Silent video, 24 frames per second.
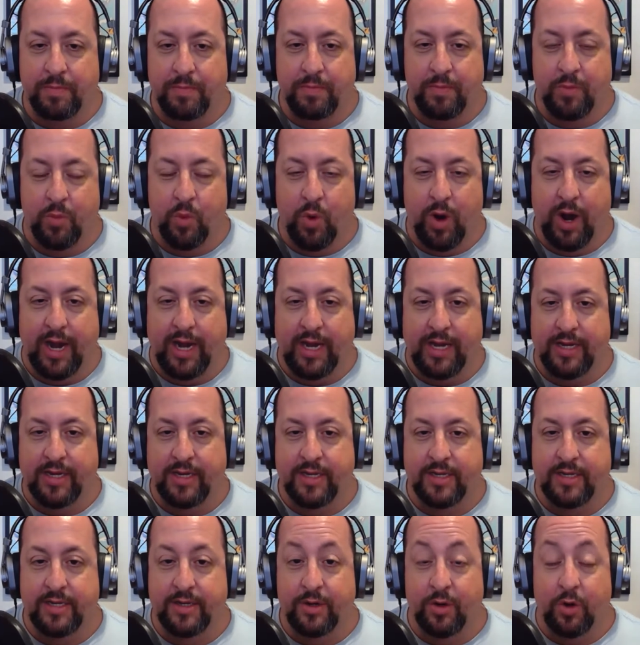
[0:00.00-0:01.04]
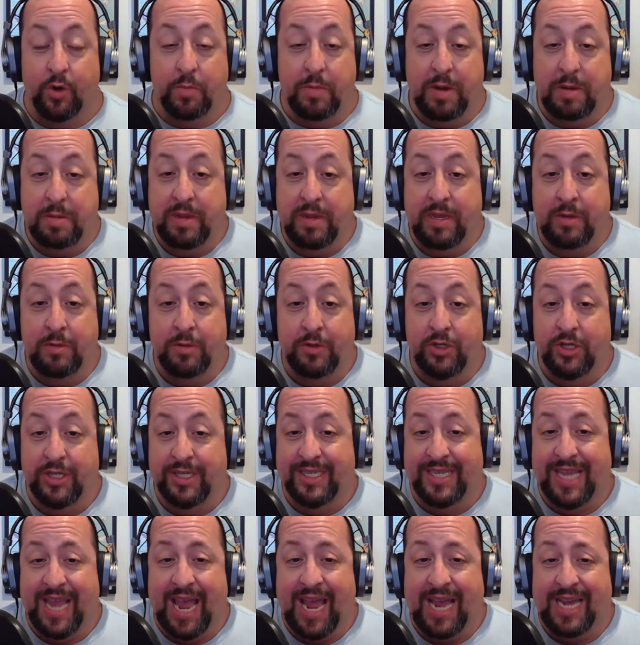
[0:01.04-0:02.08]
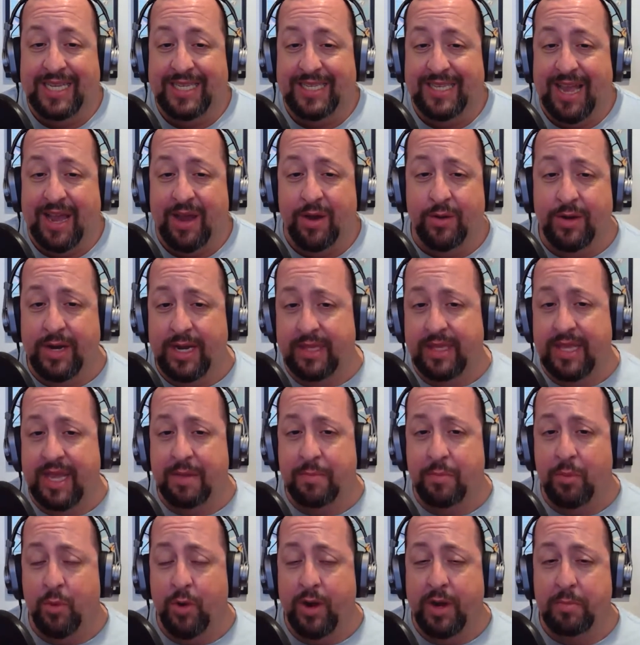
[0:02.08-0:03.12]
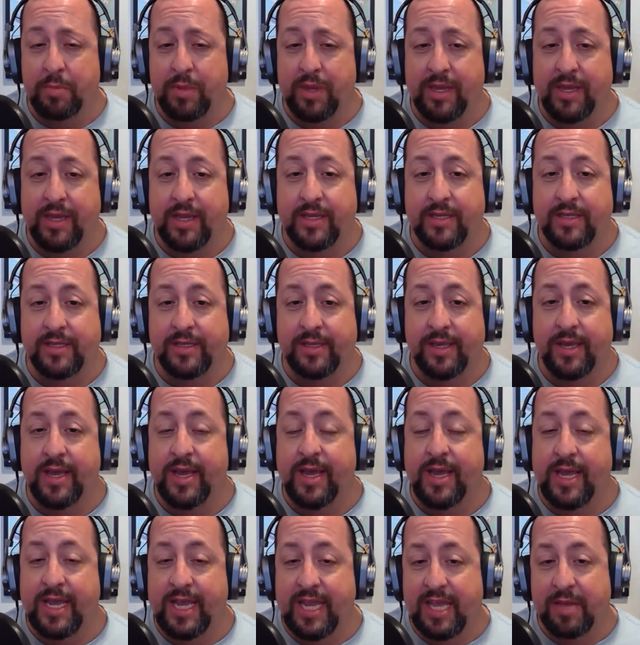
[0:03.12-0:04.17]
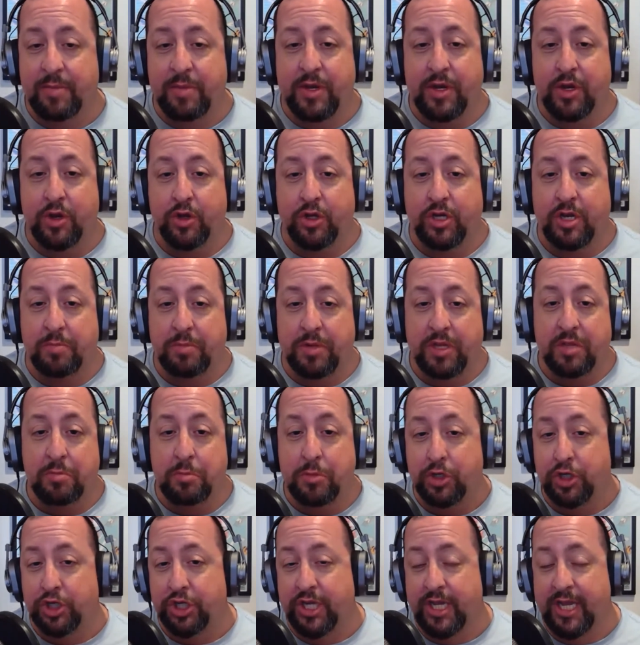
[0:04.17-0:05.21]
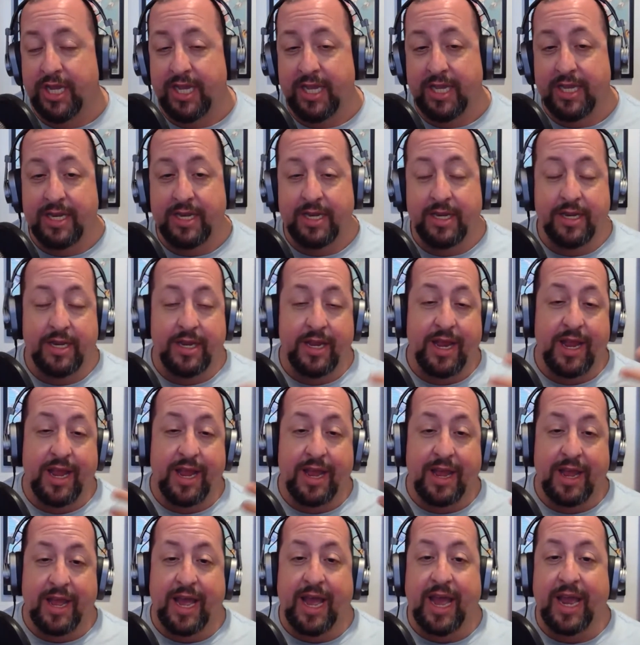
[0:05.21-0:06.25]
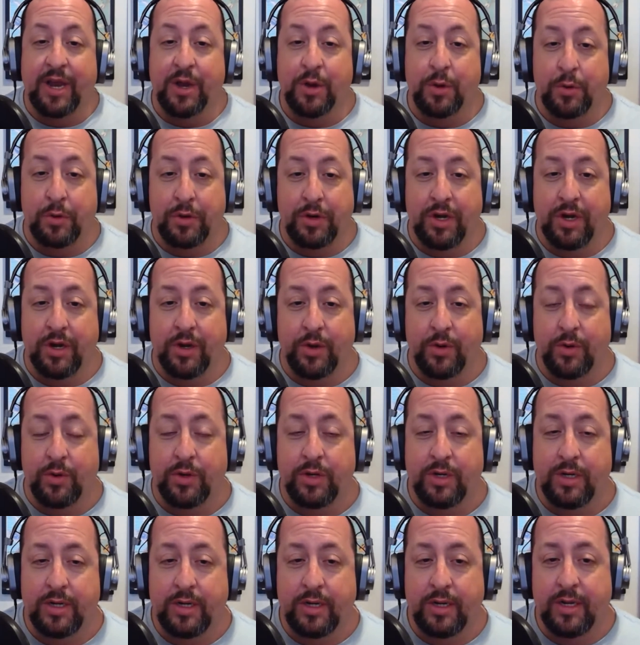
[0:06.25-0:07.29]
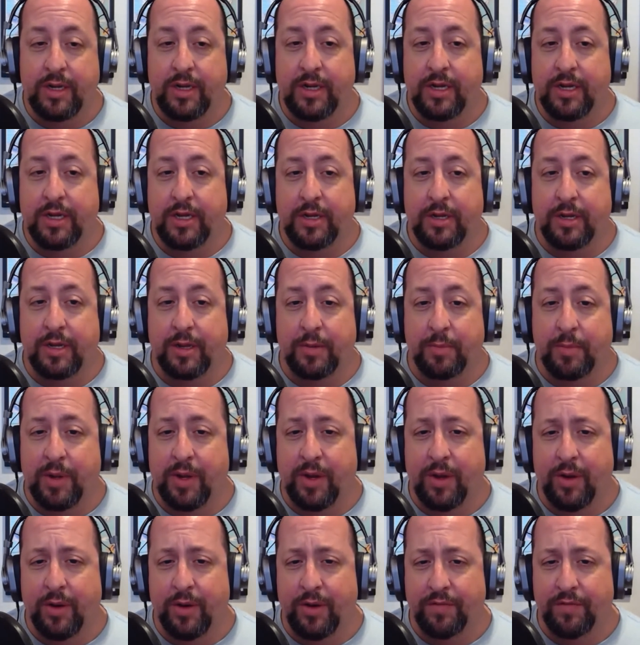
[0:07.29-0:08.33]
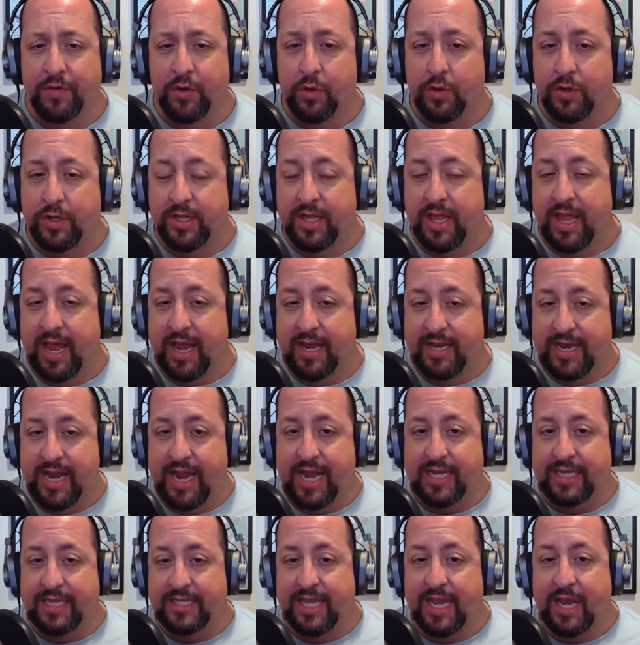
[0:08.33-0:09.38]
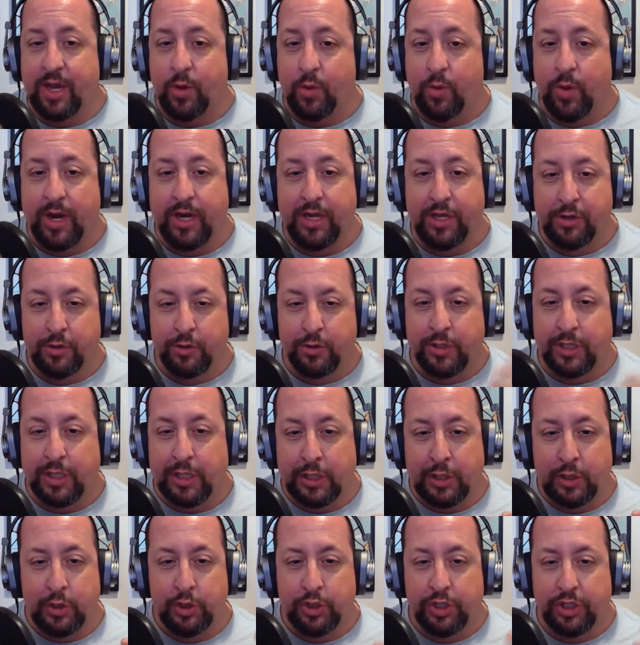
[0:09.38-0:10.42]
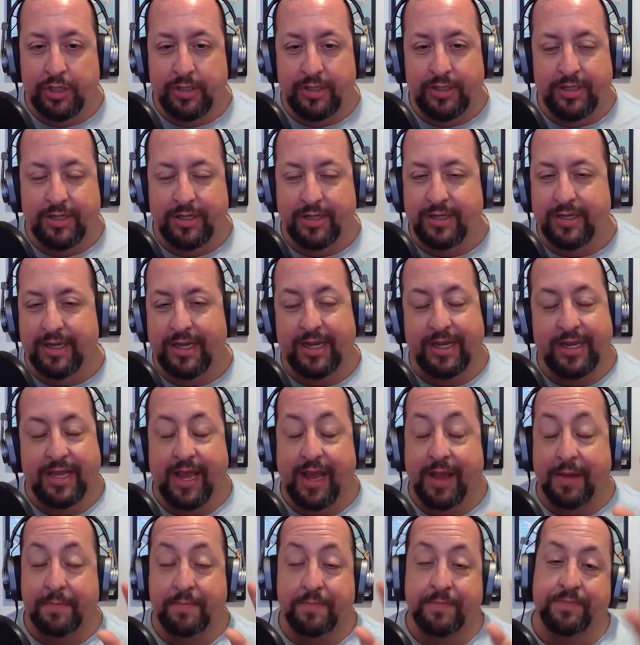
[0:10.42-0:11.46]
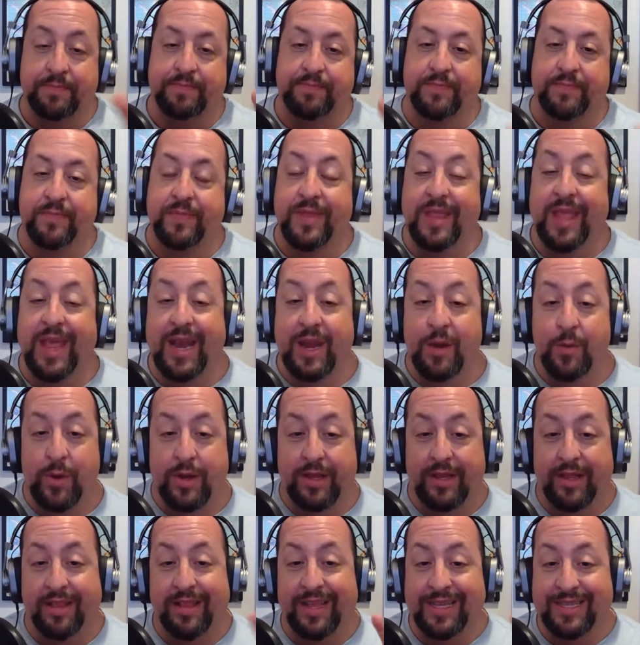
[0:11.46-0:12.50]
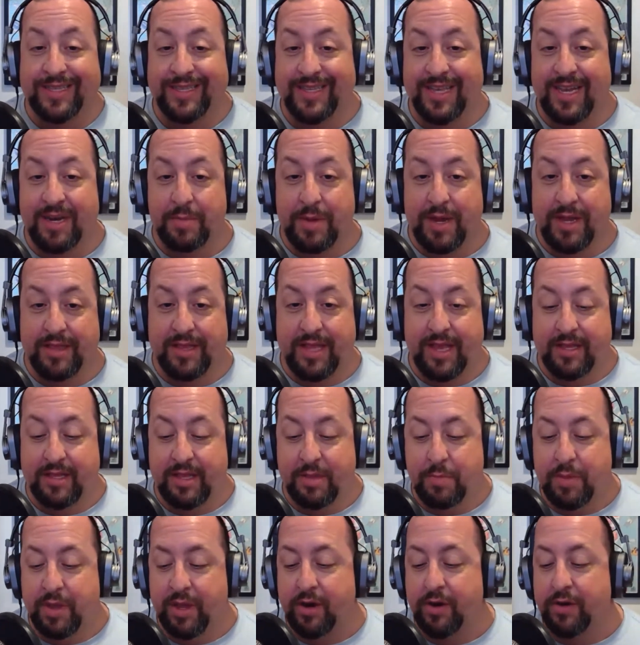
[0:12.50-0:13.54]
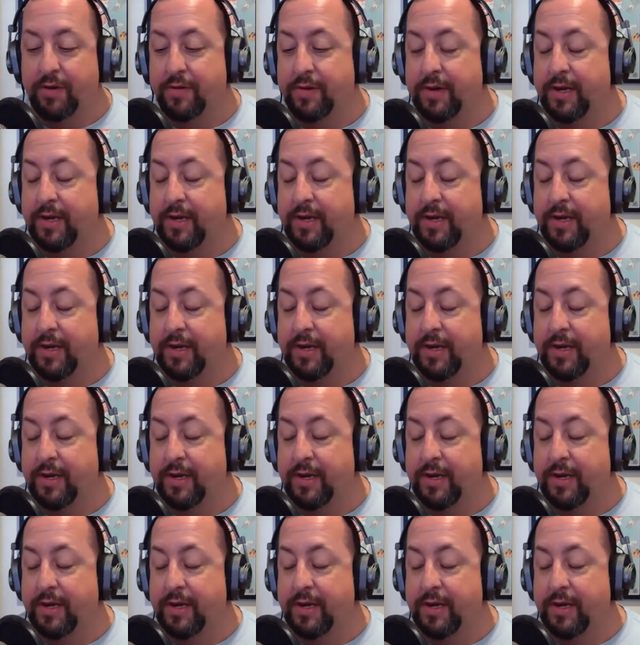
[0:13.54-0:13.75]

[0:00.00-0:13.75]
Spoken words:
right. Or maybe he was just taxed out at that point because he had been hooked up to the machine. I don't know. But if you're that taxed out, why use illusion to, yeah. Anyway, the less said about that, the better.